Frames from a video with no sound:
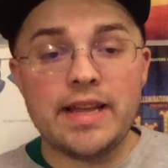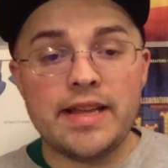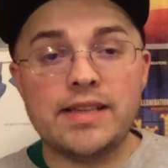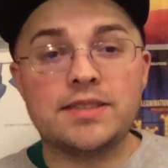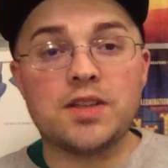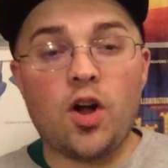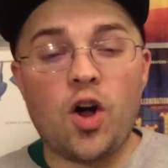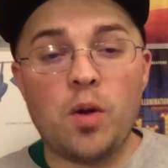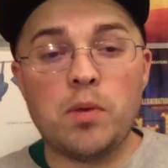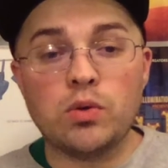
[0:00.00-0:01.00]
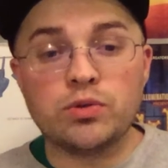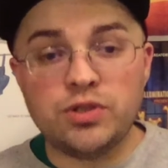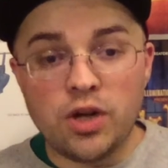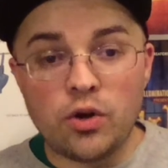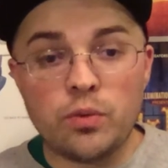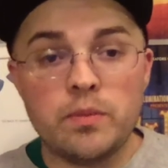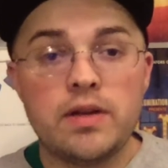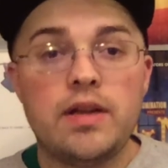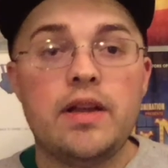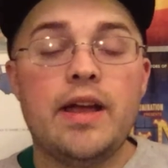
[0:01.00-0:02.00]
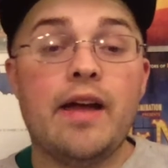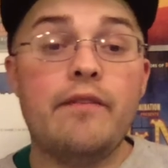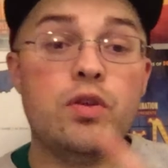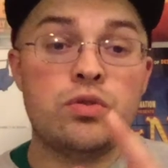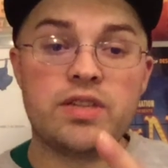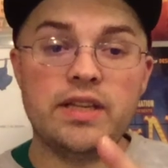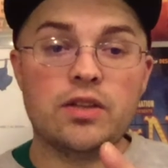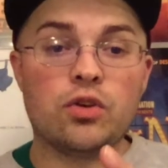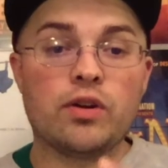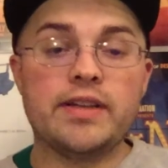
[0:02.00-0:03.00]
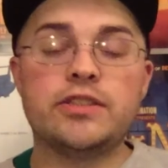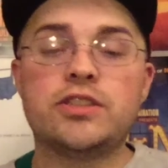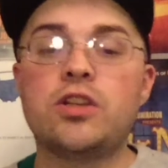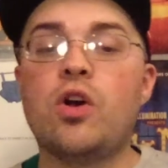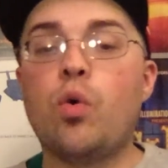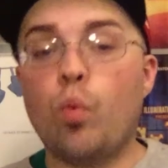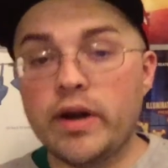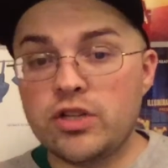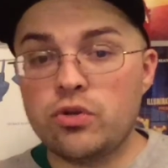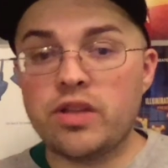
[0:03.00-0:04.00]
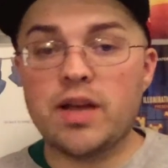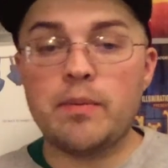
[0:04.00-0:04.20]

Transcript: is almost dope. Have you seen The Grinch? What did you think